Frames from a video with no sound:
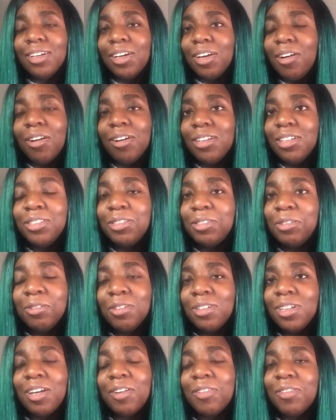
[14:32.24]
all the
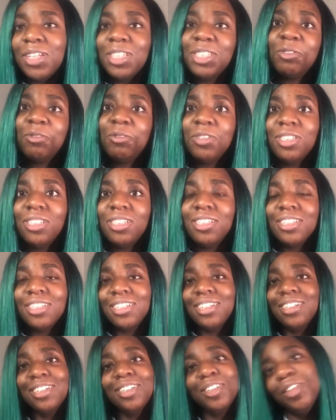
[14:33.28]
student life things you need.
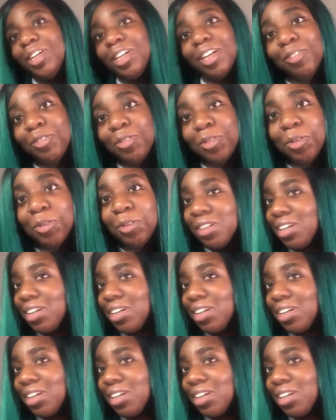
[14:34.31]
Food,